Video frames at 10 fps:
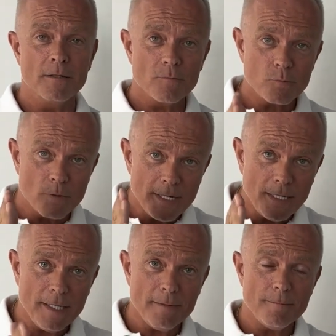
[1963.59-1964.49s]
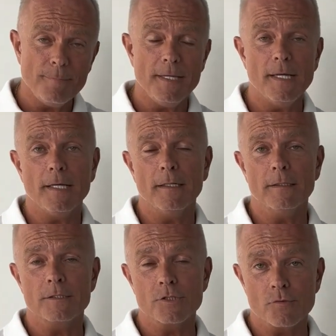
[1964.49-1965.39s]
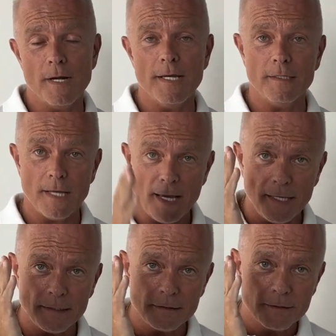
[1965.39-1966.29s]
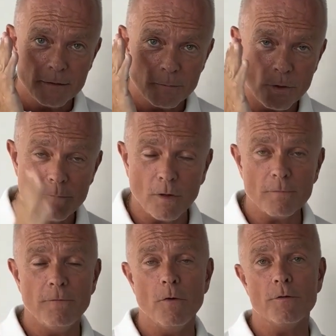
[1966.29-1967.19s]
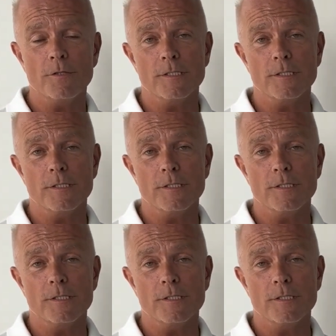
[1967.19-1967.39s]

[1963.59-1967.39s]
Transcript: really being straight and with one focus,